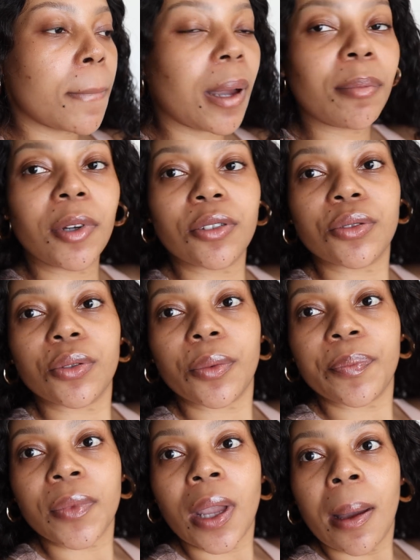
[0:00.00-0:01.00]
I'm not sure.
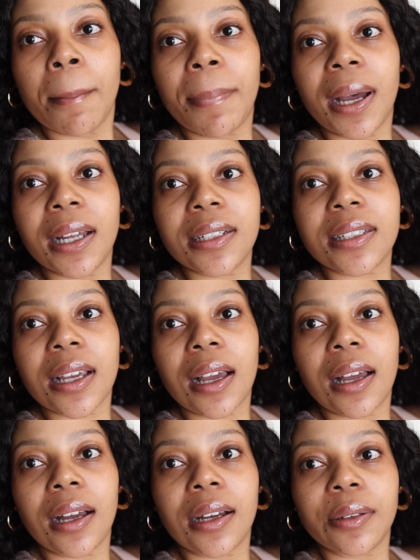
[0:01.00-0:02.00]
But
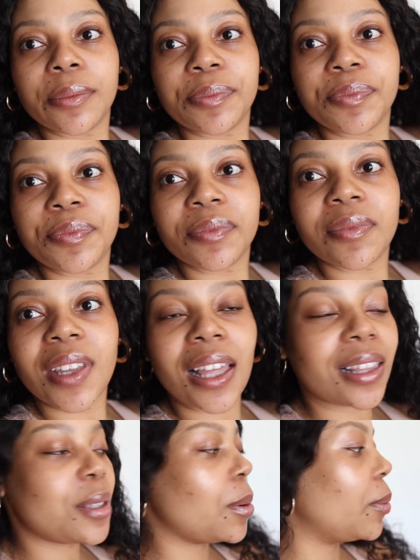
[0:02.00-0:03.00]
um yeah,
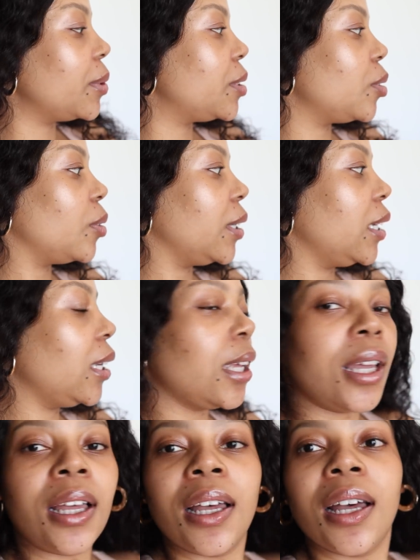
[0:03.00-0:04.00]
that's what we're doing.